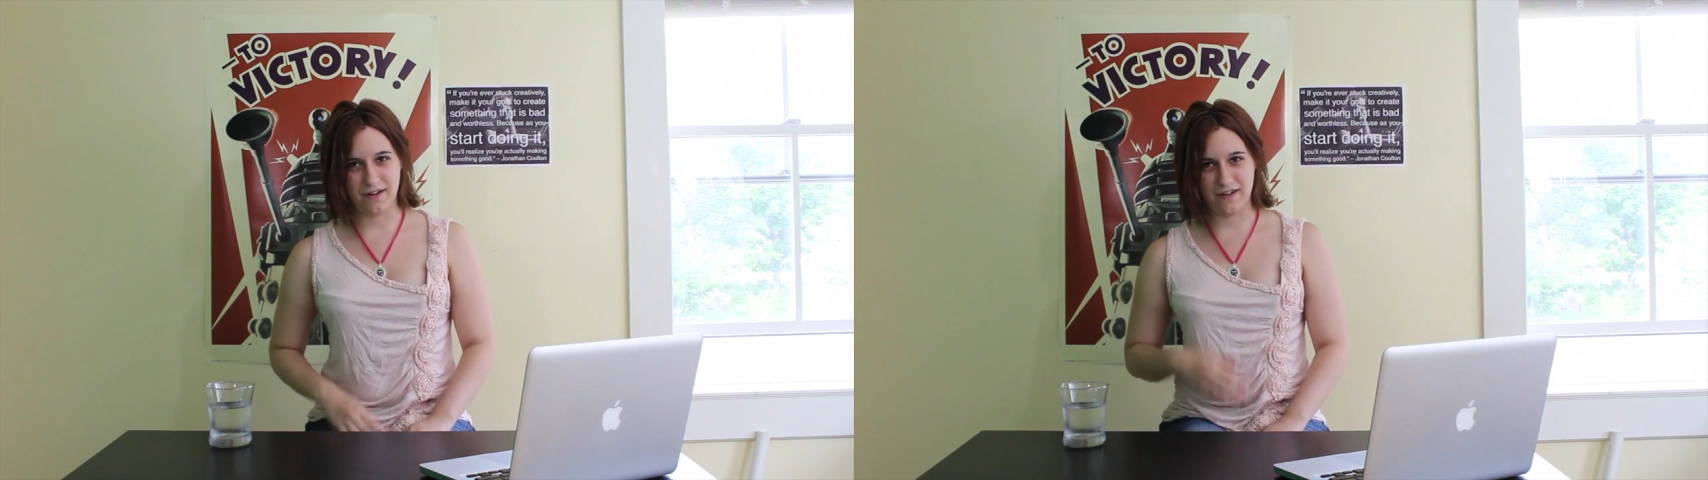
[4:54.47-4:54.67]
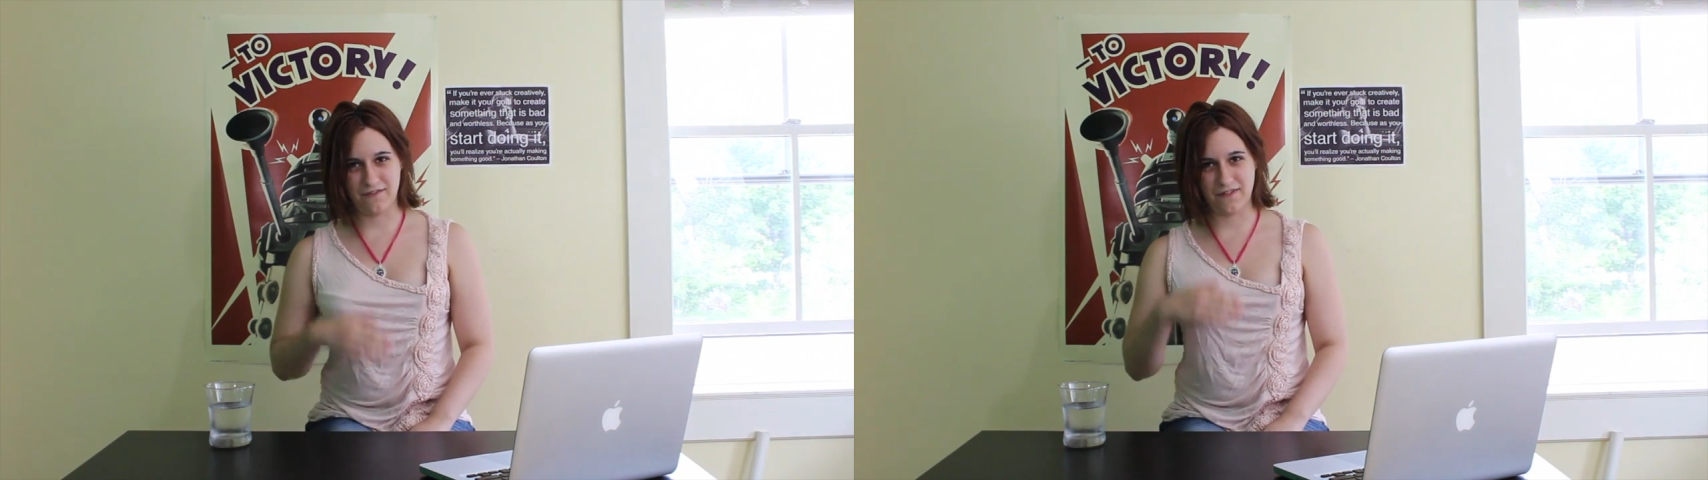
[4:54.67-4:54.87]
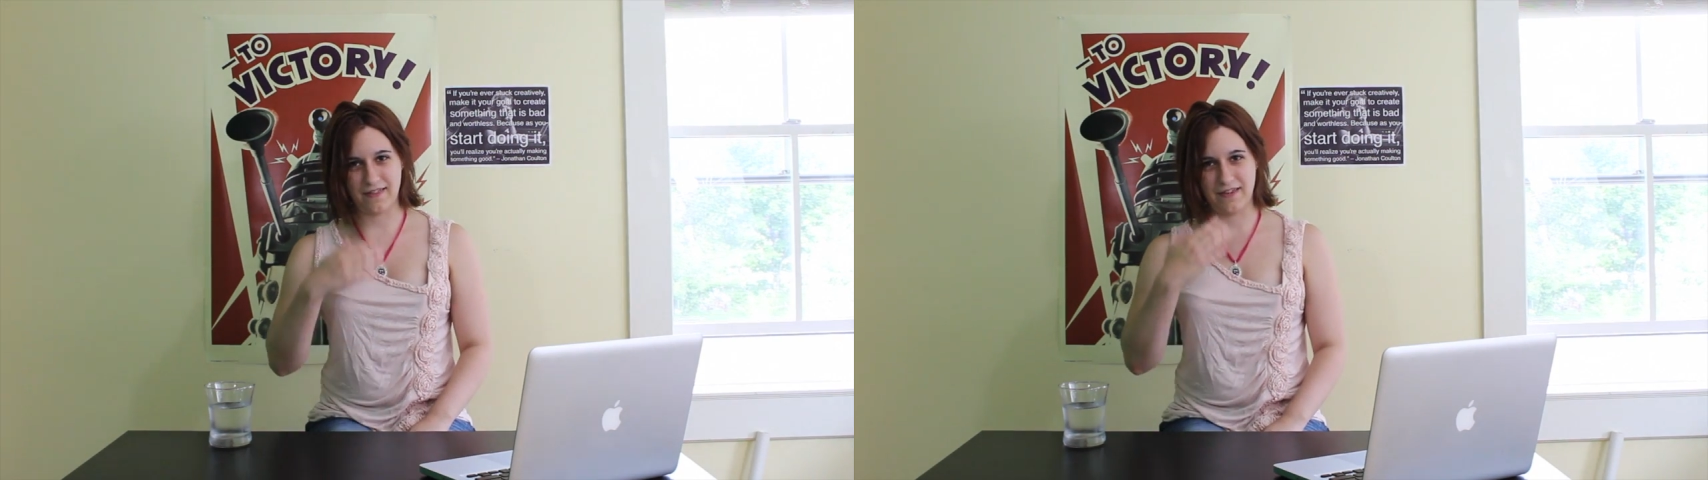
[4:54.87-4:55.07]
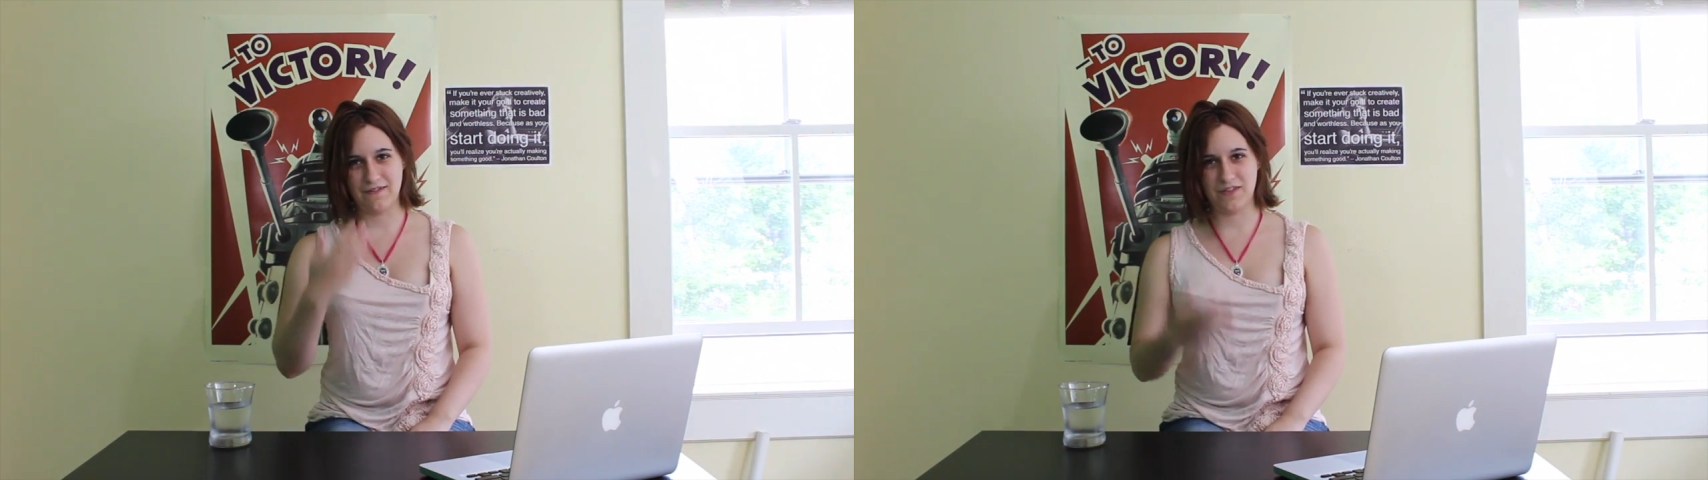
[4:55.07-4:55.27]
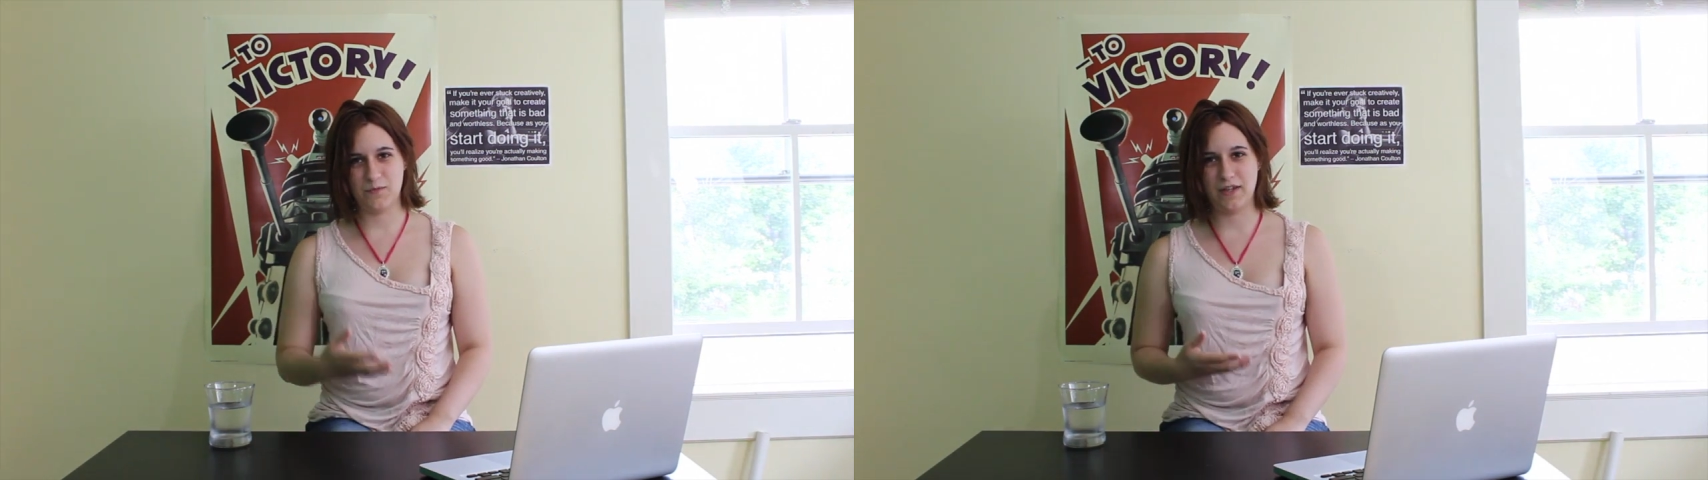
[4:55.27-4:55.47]
and I felt like he
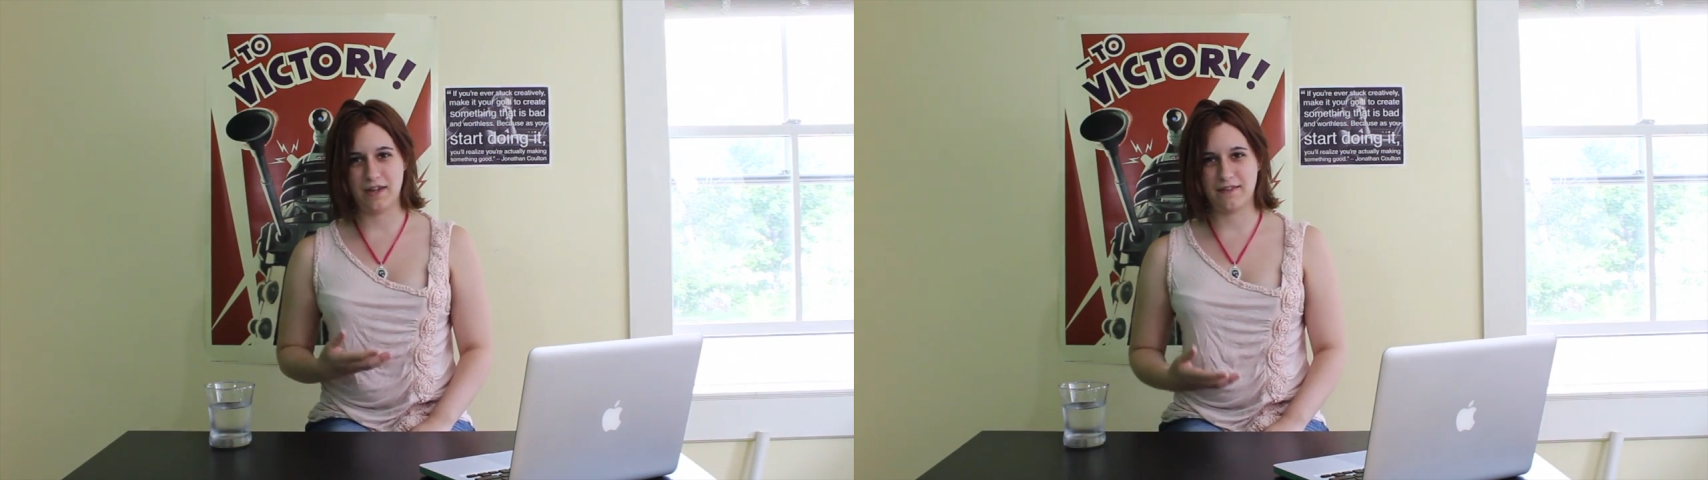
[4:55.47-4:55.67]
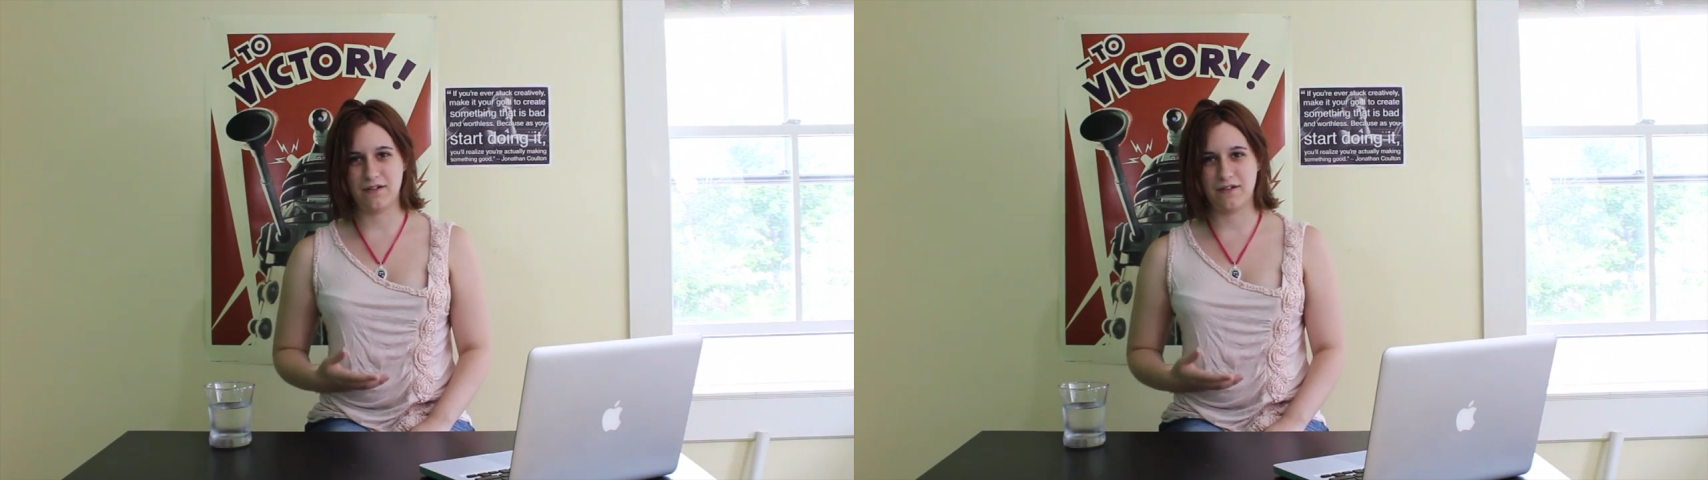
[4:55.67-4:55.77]
was being a